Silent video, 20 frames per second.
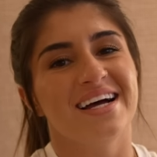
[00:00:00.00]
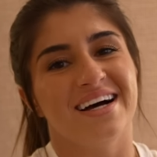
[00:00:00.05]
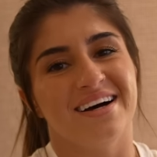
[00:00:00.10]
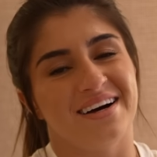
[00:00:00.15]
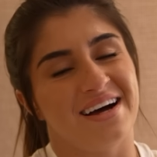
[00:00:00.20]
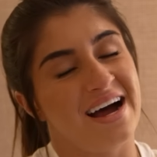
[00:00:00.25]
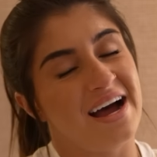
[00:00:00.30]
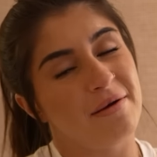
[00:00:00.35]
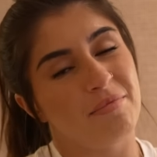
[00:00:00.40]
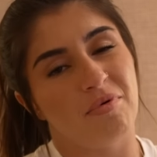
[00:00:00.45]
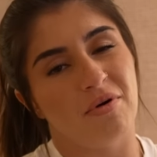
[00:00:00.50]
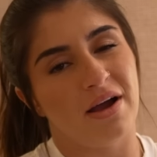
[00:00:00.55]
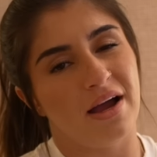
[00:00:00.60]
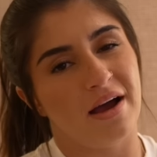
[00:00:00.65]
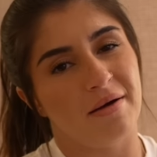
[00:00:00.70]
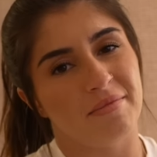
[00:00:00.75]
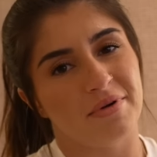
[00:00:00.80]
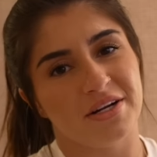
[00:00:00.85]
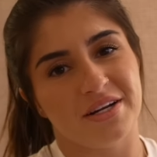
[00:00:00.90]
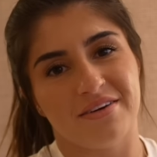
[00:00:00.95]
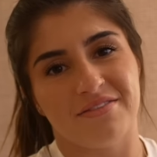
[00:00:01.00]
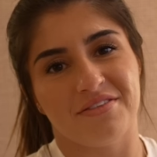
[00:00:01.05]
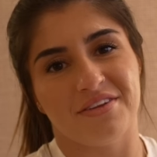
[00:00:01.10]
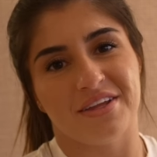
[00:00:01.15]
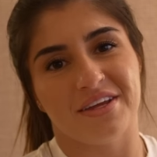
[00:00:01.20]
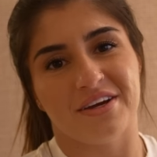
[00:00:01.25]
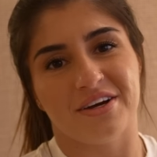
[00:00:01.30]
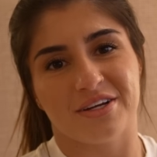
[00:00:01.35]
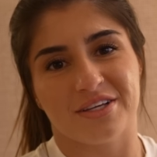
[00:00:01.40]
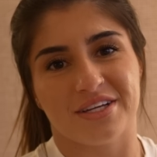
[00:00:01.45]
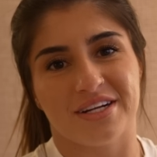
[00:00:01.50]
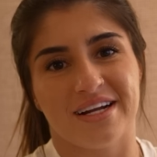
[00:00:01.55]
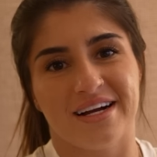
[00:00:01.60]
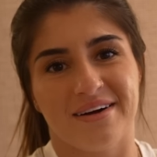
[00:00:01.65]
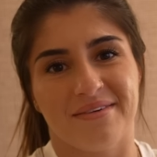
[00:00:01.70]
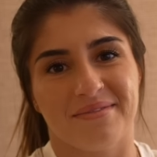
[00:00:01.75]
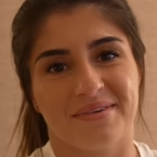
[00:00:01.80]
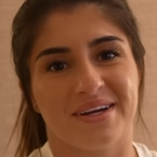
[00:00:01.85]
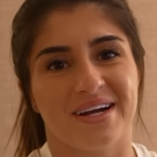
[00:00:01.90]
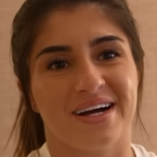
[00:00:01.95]
a uh, High Point Hummer definitely hooked it
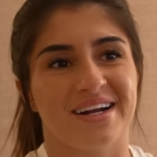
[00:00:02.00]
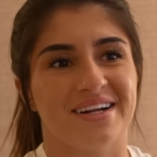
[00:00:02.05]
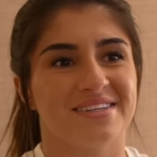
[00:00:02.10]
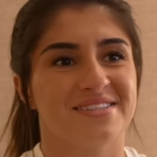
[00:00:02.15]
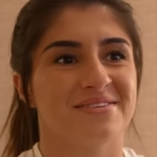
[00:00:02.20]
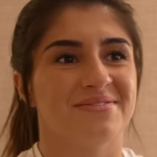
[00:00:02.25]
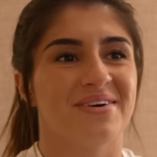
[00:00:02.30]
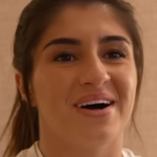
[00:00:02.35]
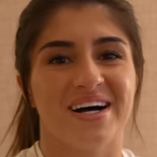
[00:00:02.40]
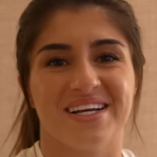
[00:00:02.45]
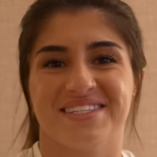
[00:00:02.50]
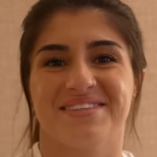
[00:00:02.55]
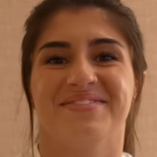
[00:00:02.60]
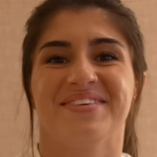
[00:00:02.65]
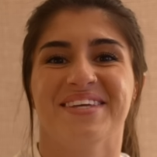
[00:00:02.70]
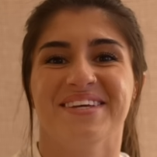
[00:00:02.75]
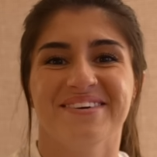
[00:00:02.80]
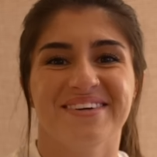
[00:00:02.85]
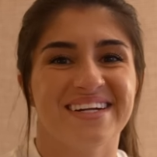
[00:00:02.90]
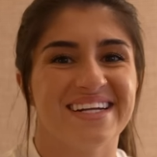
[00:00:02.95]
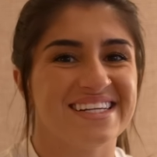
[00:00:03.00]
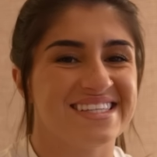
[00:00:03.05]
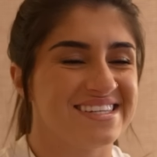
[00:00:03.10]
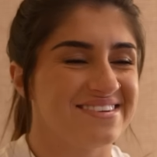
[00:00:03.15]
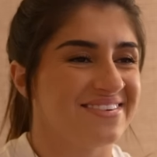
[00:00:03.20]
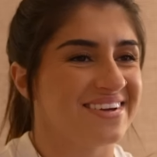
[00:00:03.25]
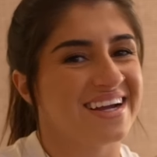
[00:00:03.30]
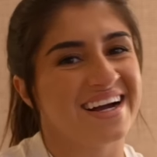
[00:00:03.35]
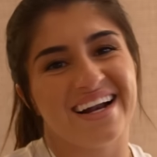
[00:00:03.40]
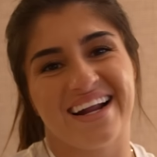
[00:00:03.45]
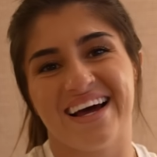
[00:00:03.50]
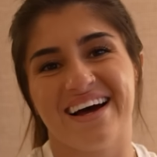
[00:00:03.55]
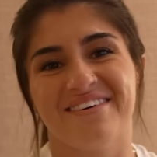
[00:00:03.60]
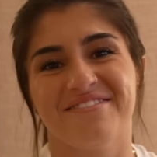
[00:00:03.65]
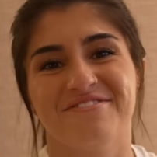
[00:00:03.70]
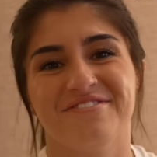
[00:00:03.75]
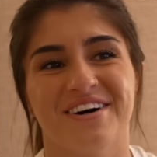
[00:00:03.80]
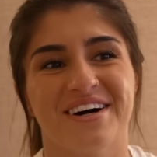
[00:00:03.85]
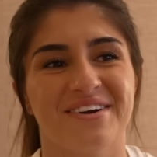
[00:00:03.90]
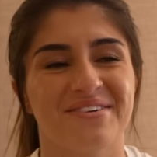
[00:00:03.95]
up, got us some awesome units that we got to
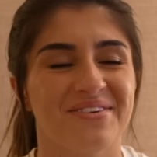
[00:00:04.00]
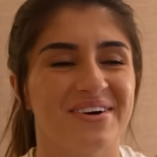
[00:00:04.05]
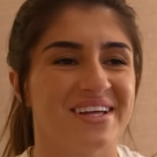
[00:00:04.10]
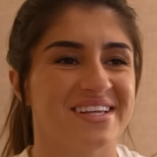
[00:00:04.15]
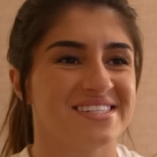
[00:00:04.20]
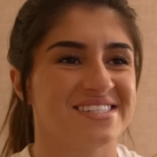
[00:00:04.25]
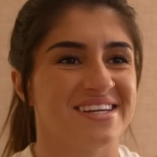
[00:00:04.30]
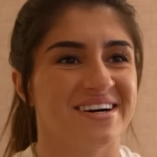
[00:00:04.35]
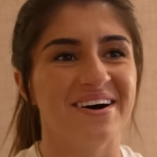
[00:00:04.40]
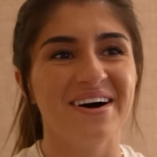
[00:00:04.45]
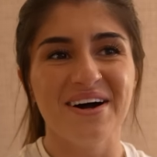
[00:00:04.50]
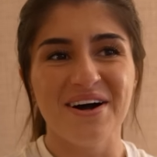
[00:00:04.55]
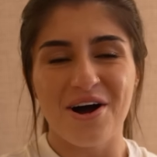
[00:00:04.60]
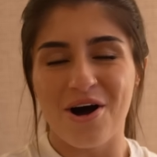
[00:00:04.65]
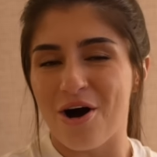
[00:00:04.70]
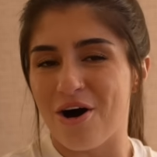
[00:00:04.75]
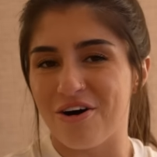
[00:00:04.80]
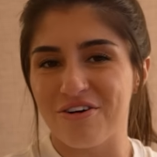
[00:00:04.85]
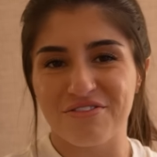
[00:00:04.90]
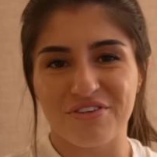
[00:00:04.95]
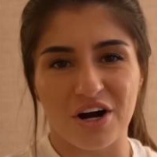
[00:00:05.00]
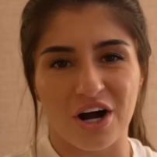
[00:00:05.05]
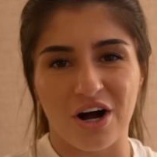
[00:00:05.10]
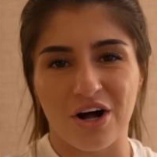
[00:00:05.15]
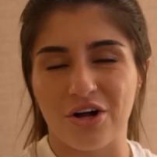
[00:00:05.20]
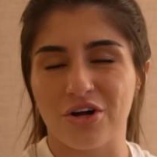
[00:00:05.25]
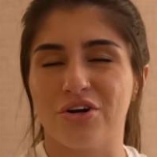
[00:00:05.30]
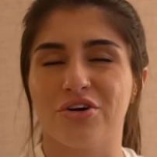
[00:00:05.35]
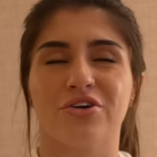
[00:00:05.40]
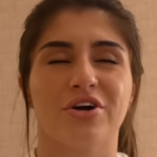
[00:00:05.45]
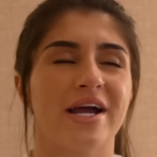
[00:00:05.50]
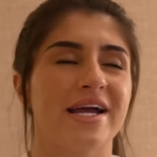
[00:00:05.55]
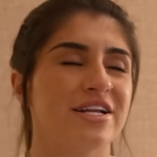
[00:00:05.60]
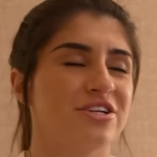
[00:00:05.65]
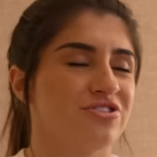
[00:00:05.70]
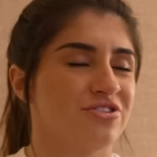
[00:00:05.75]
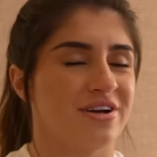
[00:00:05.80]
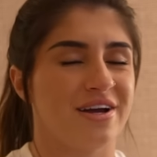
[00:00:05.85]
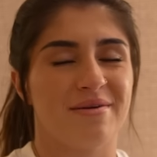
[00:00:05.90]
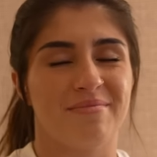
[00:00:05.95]
have fun with. So overall,
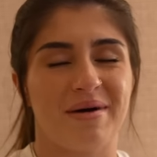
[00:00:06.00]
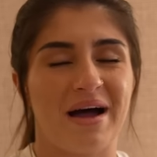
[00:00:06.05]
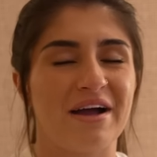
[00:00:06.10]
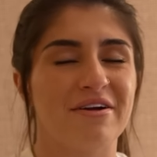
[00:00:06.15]
great trip.